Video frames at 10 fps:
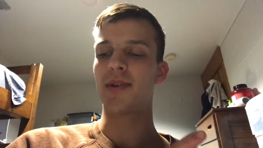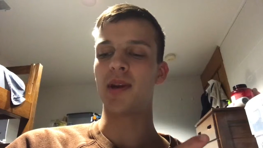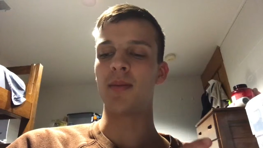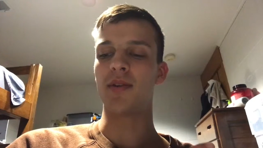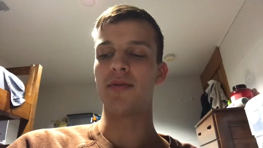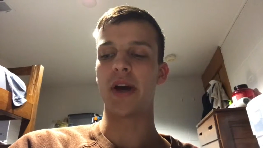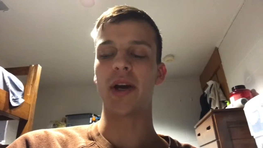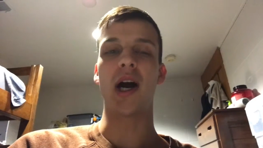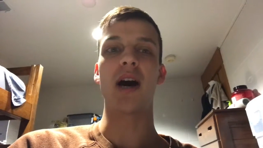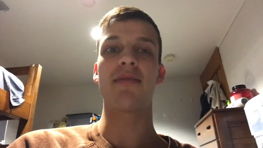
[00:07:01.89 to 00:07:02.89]
seemed
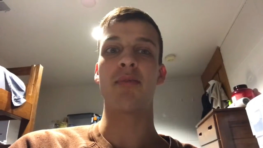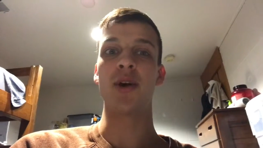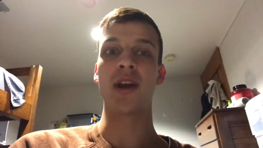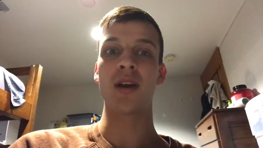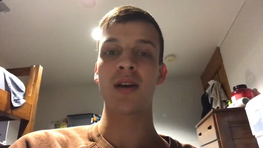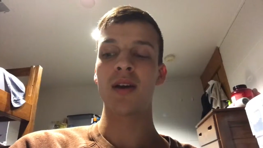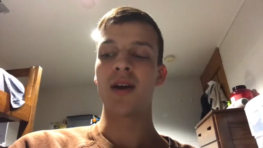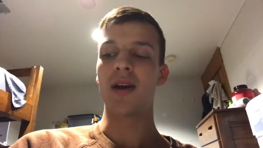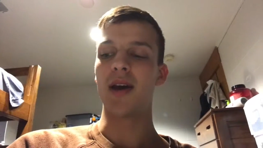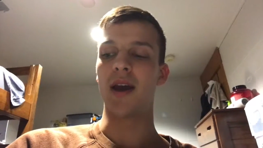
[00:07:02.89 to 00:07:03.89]
very off-putting
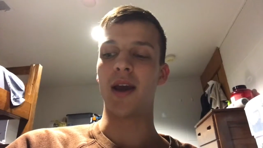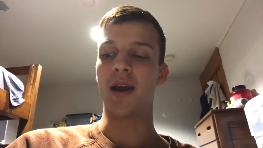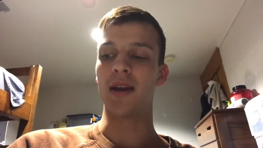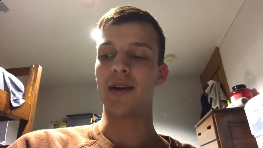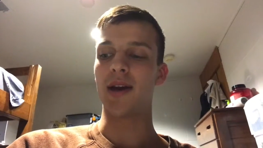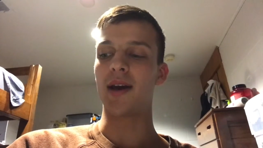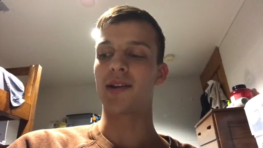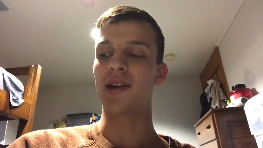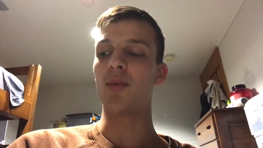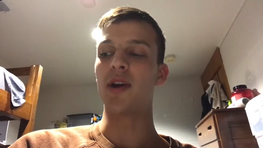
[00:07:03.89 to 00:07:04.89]
and
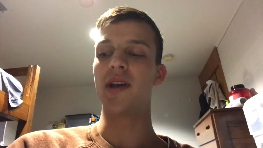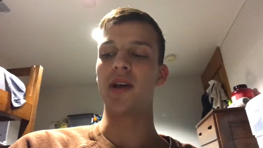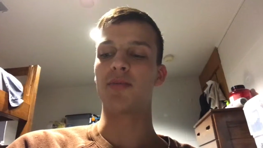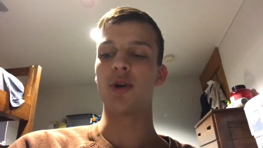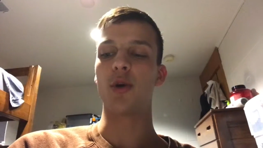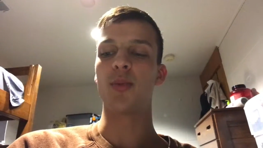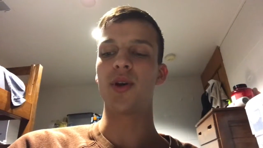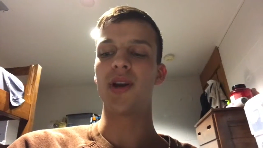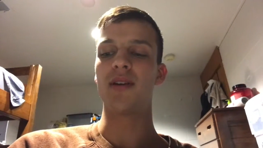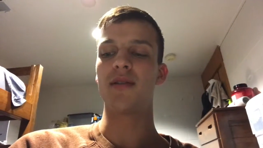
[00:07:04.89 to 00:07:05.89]
somewhat
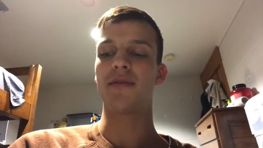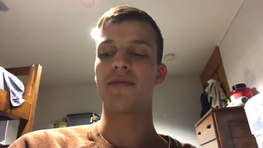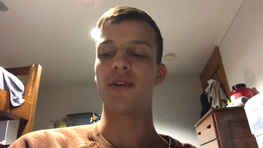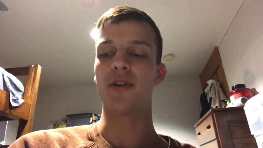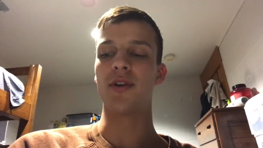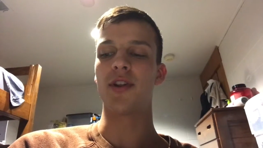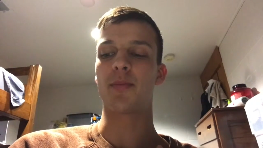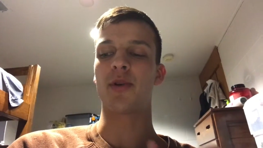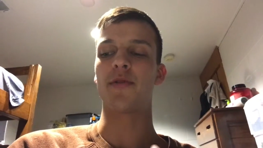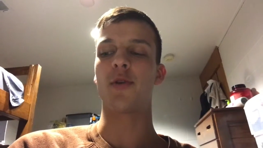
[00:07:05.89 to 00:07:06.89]
inappropriate for the
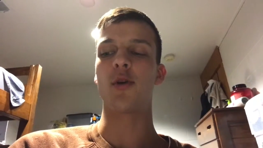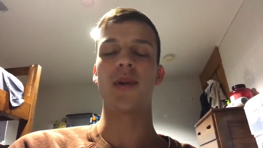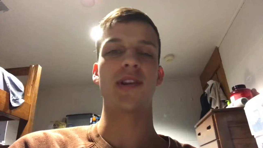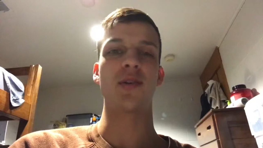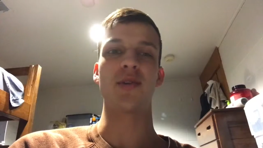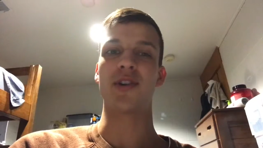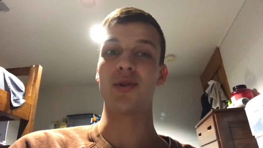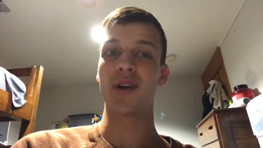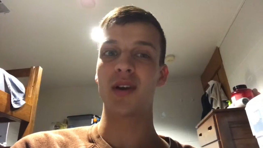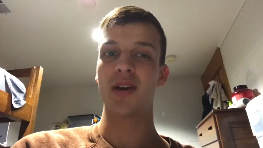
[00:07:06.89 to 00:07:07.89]
performance you were
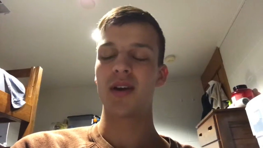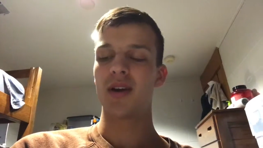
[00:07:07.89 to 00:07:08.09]
doing.